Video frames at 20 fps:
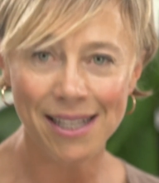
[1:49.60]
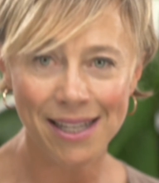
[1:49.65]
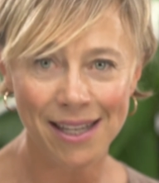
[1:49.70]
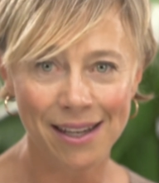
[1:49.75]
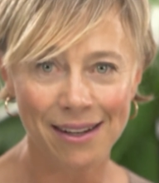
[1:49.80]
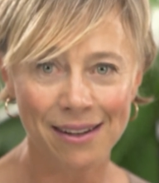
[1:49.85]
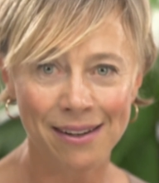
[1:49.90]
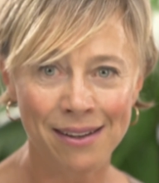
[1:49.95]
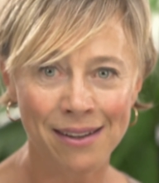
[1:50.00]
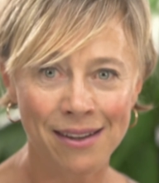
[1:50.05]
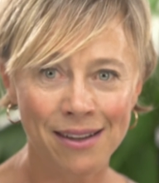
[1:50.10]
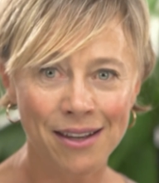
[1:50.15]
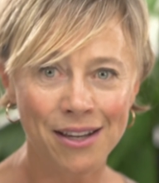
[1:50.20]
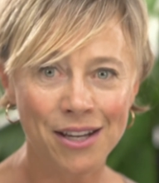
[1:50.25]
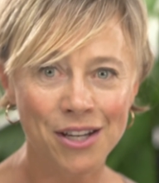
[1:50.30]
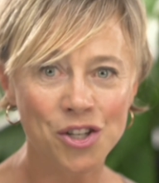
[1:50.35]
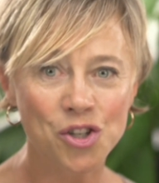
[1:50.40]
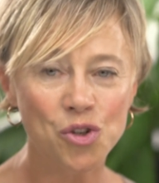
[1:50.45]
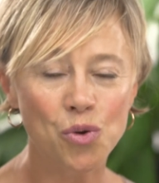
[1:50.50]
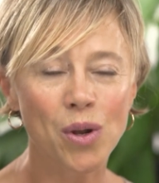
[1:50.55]
in,
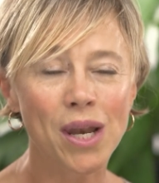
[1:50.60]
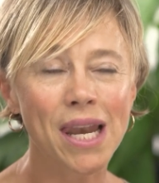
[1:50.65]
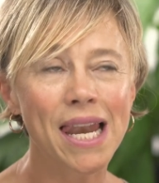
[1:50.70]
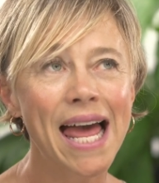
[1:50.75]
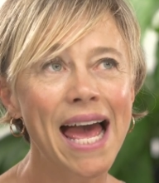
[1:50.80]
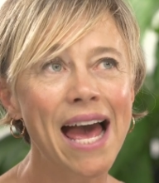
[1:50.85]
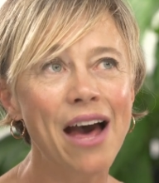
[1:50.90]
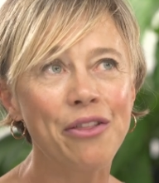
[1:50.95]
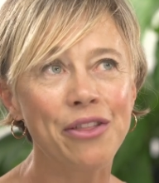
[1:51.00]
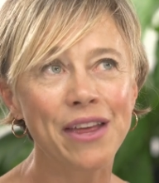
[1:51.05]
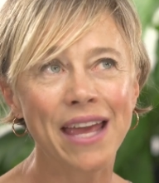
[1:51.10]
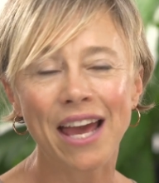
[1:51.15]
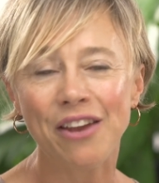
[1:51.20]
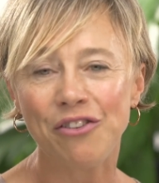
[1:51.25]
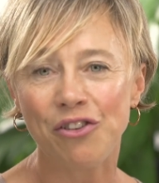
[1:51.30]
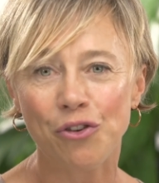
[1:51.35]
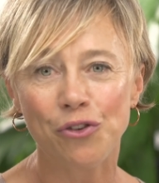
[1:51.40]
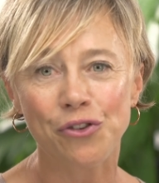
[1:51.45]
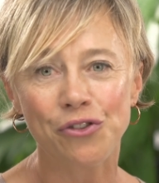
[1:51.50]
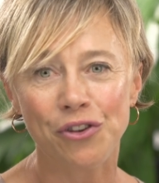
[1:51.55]
to allow the
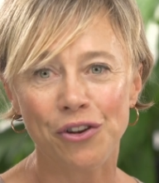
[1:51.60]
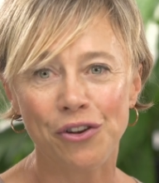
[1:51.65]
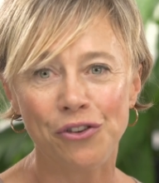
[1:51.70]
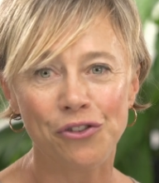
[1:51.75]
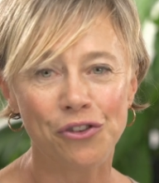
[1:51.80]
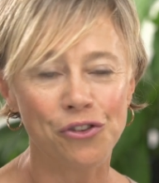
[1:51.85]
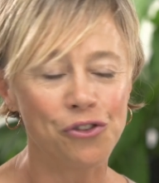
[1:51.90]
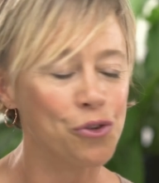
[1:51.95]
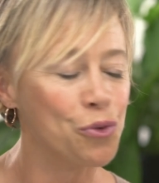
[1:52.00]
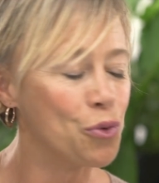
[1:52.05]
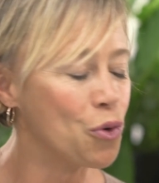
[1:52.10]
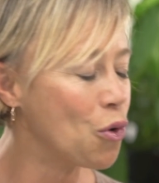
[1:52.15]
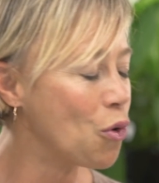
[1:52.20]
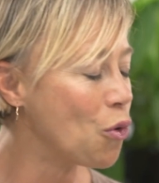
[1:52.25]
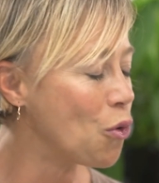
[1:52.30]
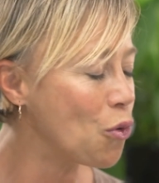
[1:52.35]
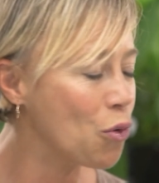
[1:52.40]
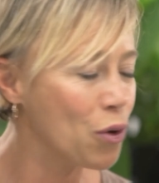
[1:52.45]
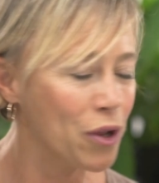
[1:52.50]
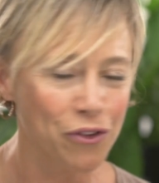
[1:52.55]
antioxidant to do
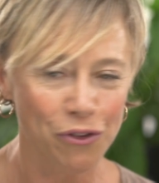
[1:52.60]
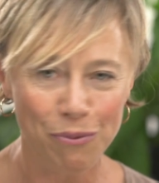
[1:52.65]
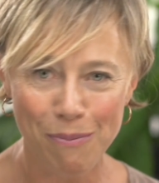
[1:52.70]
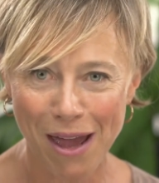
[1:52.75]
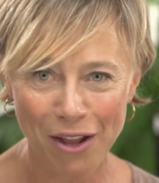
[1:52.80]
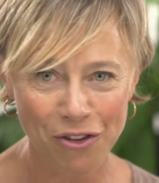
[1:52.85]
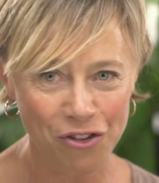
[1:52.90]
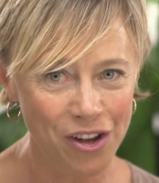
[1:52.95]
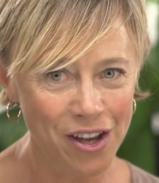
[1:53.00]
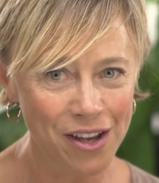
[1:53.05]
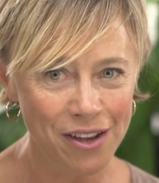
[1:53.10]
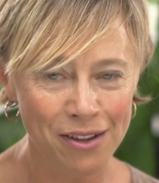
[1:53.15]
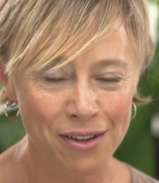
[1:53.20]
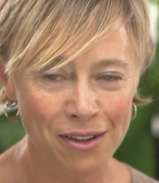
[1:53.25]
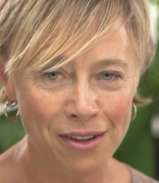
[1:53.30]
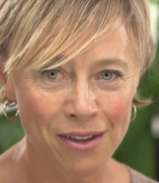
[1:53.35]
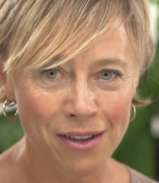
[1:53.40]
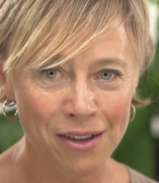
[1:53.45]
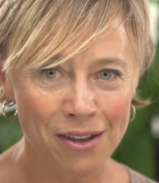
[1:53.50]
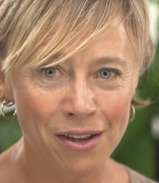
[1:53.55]
all its magic
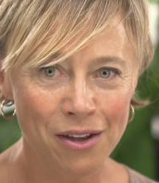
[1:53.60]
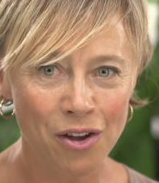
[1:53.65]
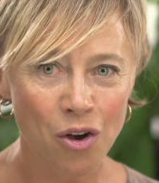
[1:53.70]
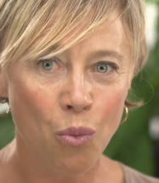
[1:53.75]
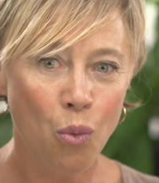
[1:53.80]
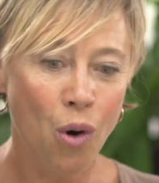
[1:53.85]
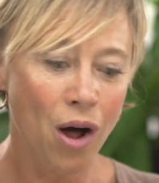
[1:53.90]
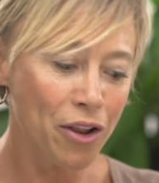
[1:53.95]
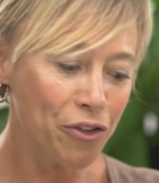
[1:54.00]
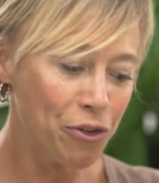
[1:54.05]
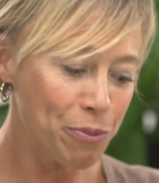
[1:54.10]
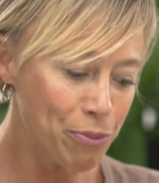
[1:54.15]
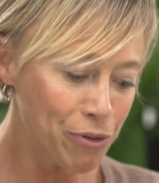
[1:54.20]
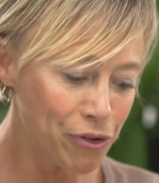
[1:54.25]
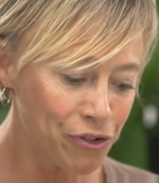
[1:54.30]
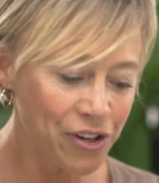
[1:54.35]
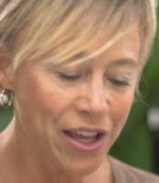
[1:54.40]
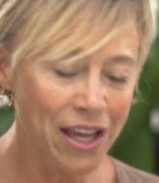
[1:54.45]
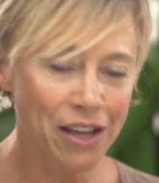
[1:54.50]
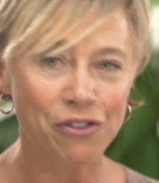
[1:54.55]
while it's
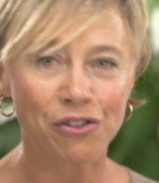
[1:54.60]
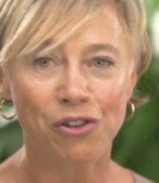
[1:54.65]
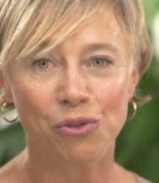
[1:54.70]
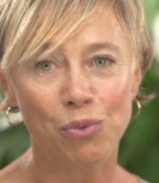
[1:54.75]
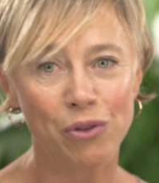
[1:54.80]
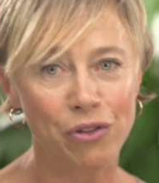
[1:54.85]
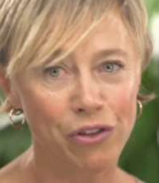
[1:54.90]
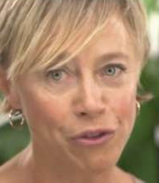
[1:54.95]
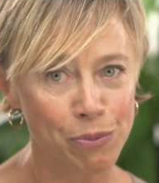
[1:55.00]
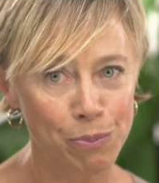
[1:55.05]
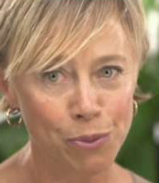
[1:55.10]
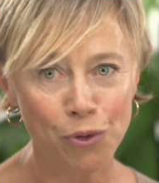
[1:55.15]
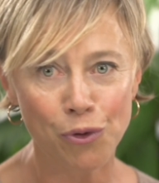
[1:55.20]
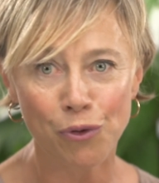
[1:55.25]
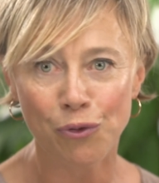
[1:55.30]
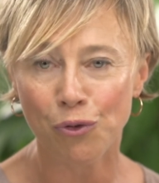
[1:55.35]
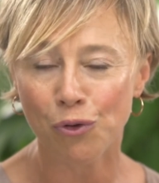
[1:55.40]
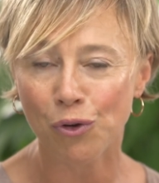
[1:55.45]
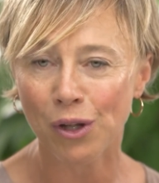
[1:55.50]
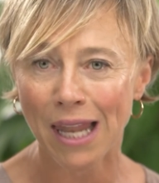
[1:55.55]
protected with this
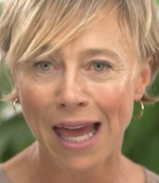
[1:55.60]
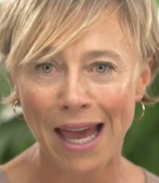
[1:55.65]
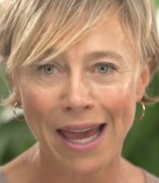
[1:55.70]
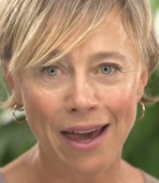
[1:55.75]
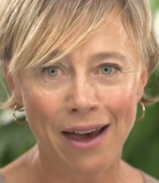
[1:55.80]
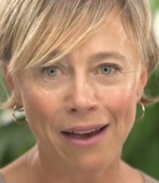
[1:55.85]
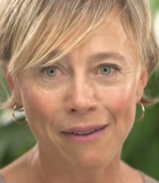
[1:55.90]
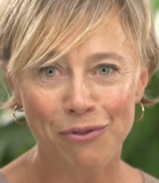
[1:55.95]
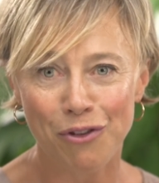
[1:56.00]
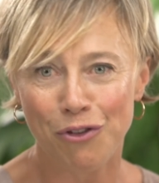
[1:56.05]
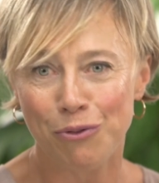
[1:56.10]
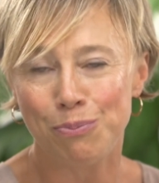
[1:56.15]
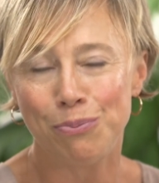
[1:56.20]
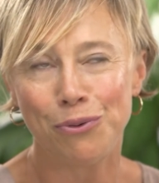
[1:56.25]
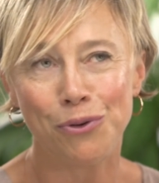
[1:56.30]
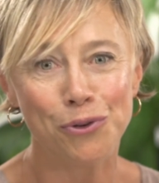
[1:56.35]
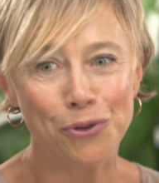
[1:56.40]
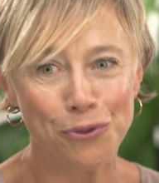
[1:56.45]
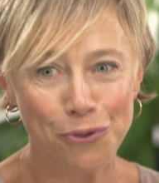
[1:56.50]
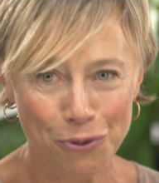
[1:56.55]
beautiful layer, this
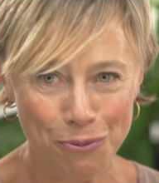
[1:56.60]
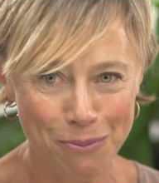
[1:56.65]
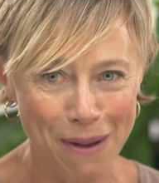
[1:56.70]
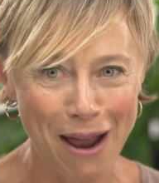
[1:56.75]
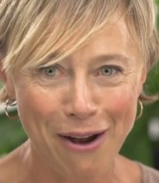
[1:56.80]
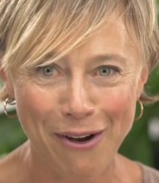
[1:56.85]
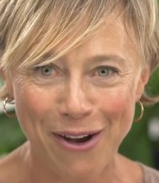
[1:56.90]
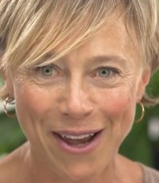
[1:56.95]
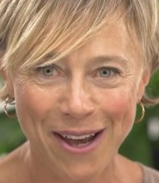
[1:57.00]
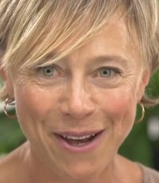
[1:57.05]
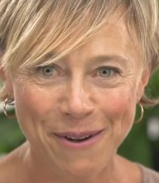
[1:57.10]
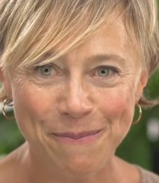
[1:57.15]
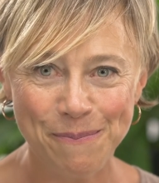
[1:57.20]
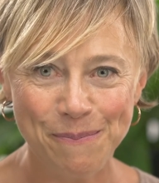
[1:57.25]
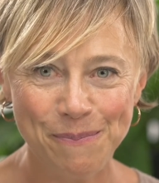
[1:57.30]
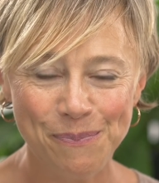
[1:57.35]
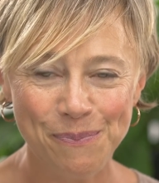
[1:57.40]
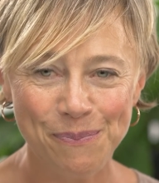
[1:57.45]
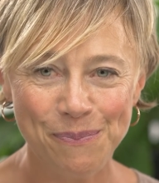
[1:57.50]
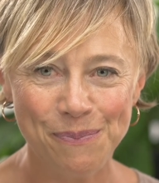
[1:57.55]
beautiful barrier.
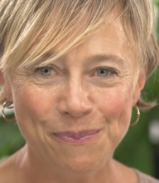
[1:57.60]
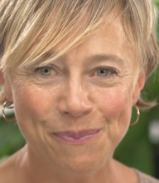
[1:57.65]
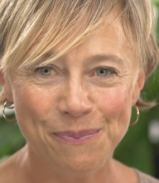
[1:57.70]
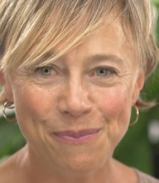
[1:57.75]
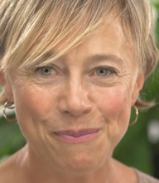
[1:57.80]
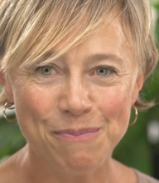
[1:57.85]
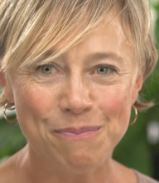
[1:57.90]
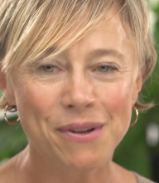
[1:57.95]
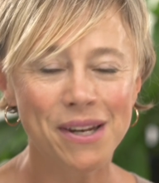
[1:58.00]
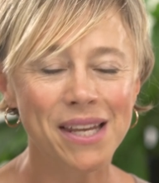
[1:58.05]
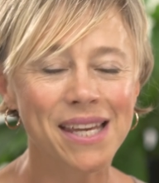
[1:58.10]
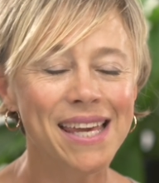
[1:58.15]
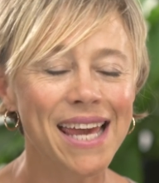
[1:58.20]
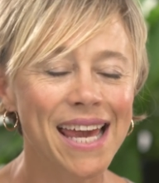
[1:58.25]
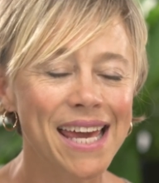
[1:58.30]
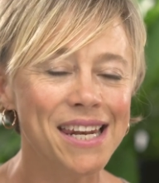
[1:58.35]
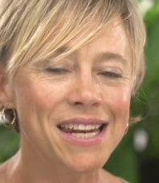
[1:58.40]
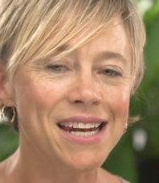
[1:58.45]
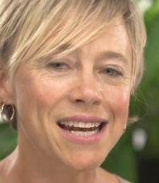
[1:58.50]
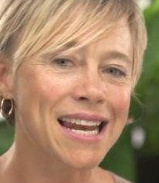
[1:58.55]
But
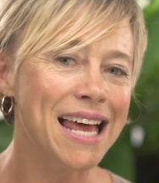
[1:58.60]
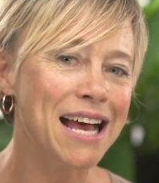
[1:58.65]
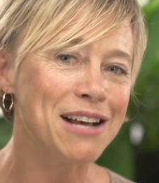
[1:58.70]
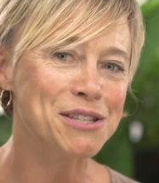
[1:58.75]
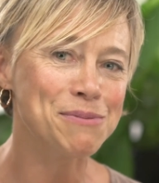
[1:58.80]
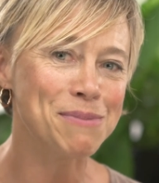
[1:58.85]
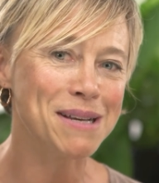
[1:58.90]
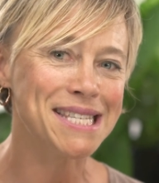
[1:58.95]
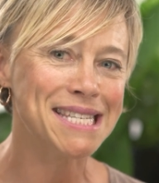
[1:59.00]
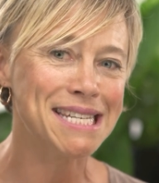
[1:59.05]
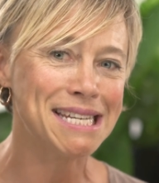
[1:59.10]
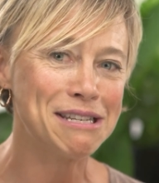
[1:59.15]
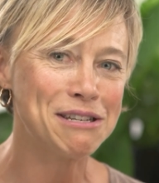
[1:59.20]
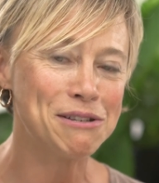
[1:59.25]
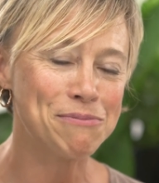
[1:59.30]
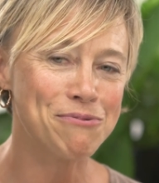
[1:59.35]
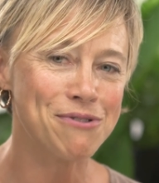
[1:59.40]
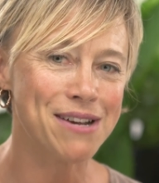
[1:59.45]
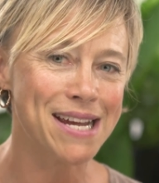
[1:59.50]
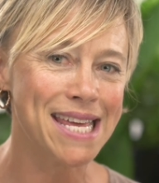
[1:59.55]
again, it allows my skin to
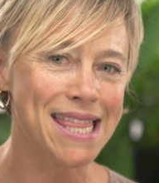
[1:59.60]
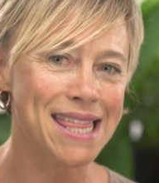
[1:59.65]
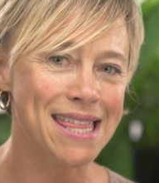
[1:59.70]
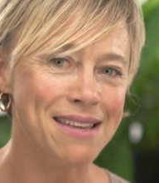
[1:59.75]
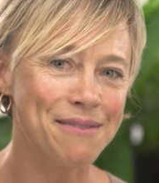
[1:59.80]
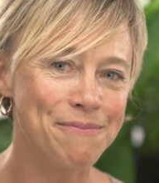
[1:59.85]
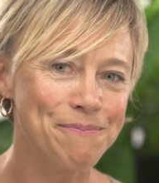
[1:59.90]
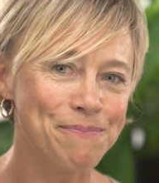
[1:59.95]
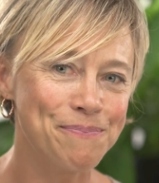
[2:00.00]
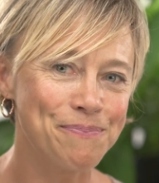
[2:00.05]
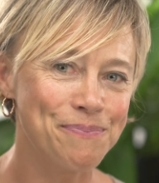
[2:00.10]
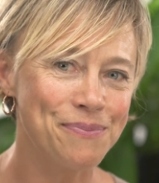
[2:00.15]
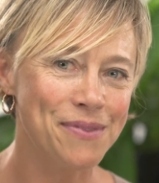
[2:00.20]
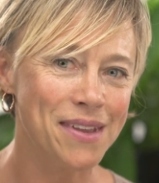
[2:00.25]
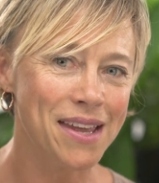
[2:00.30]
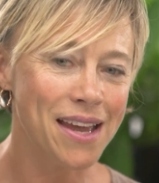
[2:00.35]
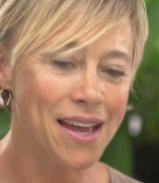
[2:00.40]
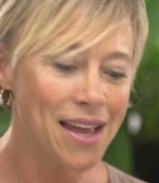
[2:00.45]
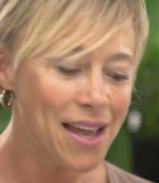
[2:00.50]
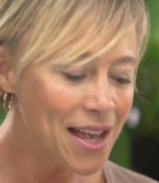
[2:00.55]
breathe.
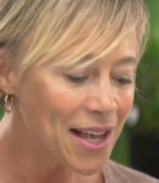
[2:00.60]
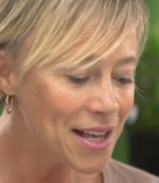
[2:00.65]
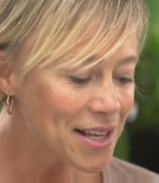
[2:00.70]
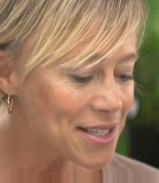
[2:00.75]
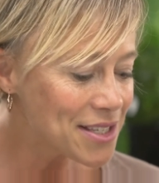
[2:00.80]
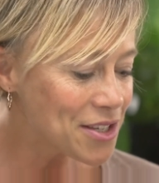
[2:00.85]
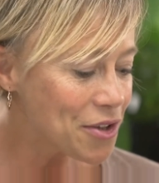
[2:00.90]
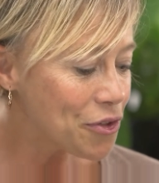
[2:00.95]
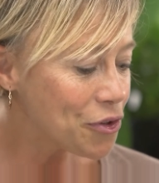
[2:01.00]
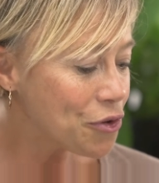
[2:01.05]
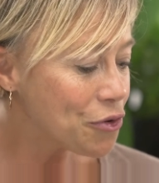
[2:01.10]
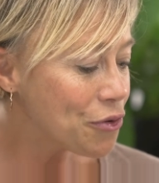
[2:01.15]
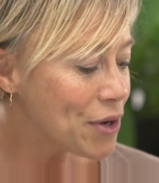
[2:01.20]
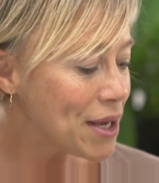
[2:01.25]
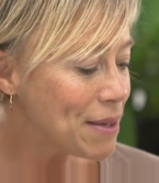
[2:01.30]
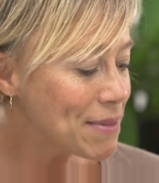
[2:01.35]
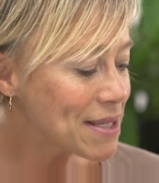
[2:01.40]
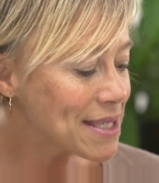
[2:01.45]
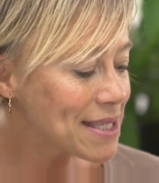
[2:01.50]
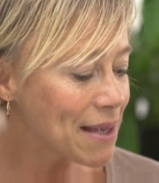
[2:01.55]
So the
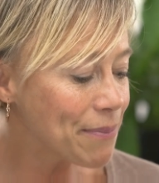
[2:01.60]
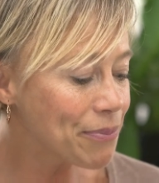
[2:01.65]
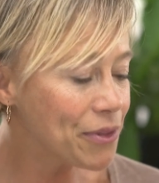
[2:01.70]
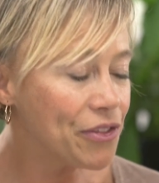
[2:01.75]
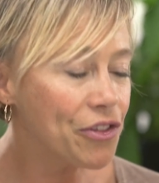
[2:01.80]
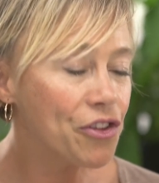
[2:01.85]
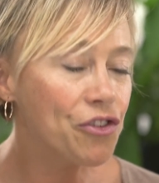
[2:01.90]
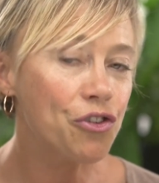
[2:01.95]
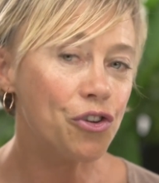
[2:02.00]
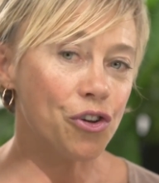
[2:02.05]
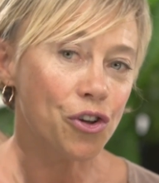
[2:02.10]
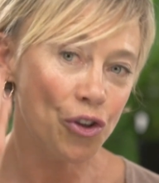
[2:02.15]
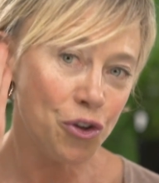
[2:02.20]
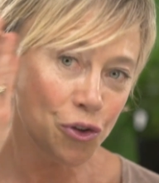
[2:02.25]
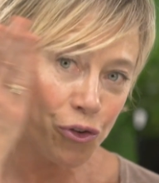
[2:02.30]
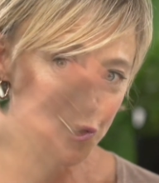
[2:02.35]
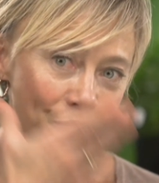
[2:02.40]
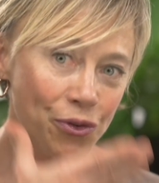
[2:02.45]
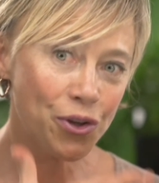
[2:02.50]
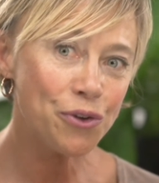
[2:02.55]
cream is something that you can
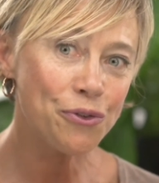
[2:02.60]
use for your